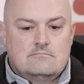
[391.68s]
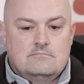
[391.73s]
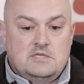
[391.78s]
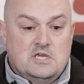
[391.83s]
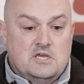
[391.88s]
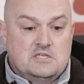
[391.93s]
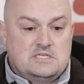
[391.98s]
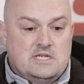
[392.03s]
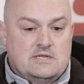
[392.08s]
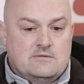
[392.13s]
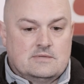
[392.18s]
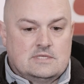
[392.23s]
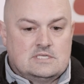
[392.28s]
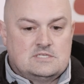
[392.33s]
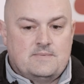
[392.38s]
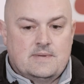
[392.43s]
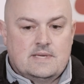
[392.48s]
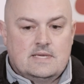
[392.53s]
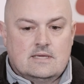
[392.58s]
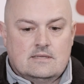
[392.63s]
yeah, generally
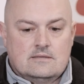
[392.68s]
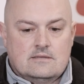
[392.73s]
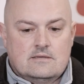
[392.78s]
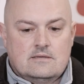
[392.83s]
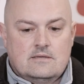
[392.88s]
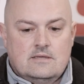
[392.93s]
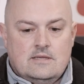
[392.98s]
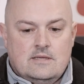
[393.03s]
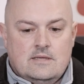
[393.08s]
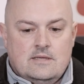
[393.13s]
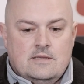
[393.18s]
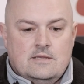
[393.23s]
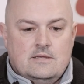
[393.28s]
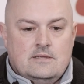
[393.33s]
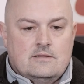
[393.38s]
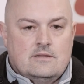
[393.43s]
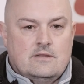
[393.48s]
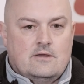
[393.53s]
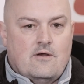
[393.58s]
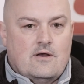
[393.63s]
speaking,
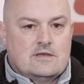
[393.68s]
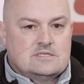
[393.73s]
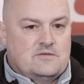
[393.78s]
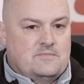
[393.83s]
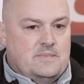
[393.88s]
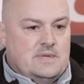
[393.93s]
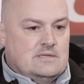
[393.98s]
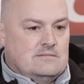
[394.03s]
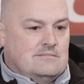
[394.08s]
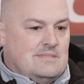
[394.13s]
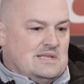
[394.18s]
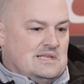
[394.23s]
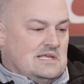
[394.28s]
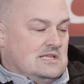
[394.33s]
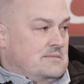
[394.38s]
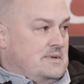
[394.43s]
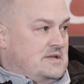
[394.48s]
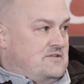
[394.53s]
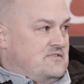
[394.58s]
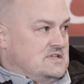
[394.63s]
the guys have been a
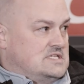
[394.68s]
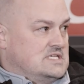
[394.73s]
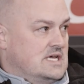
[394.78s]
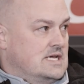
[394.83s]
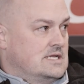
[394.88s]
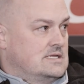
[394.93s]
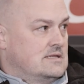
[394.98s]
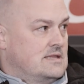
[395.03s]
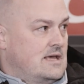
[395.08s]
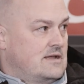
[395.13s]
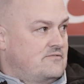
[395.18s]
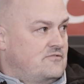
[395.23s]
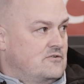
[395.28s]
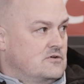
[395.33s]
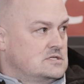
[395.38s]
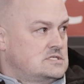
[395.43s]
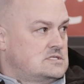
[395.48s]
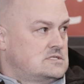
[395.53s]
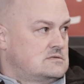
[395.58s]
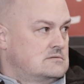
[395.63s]
little bit fatigued in that
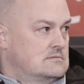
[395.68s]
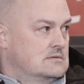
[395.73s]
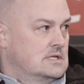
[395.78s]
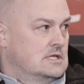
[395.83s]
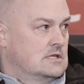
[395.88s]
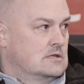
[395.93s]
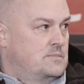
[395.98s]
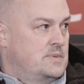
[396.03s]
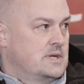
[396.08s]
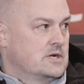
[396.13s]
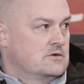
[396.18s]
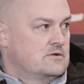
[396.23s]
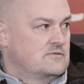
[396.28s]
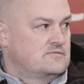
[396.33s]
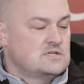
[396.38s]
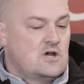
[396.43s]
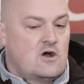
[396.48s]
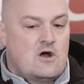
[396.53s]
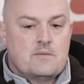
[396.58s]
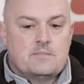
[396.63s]
first little period of
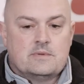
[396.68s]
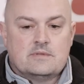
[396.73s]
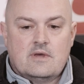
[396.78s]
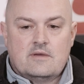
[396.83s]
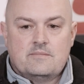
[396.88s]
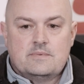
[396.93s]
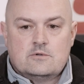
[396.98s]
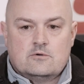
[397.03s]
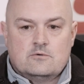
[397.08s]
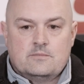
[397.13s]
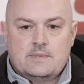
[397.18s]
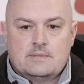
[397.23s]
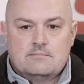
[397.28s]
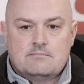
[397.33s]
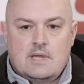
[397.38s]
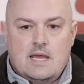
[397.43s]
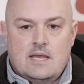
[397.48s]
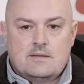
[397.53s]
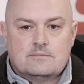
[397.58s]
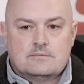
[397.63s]
time, but they've been
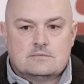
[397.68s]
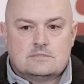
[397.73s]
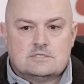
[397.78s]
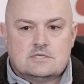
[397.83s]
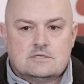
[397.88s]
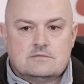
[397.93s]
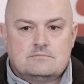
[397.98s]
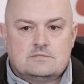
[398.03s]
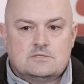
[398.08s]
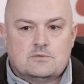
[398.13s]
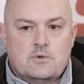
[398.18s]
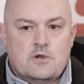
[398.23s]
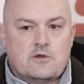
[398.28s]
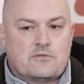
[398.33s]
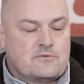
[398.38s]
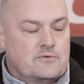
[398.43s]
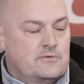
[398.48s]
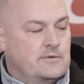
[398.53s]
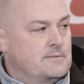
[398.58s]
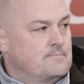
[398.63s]
able to work
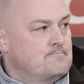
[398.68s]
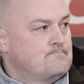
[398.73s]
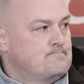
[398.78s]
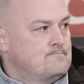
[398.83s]
through it.